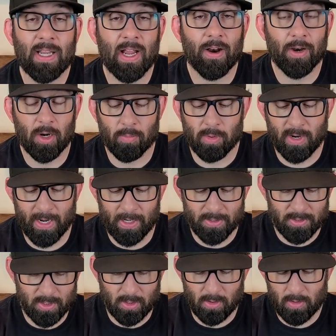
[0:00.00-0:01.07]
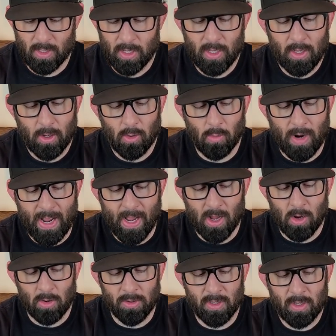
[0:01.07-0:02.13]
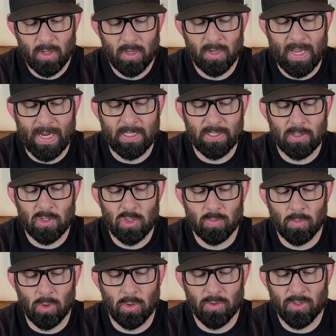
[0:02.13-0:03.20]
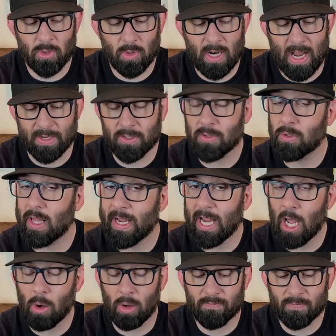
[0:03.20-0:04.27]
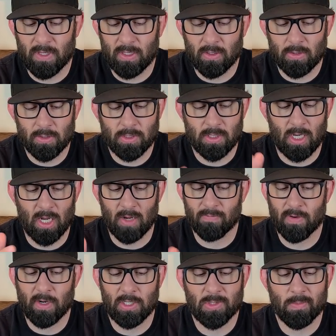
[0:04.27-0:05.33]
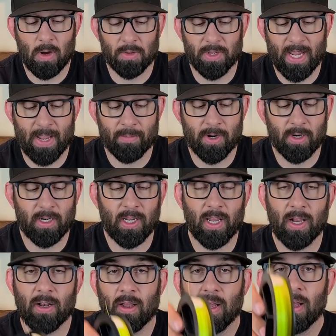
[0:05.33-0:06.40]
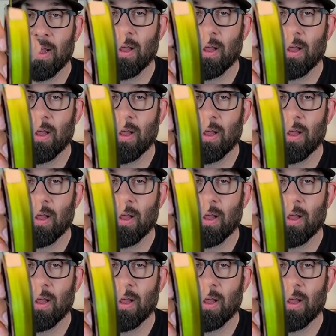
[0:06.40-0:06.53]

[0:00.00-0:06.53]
carrier braid, so round, nice and smooth to it. I do like how it feels, uh, very small diameter again,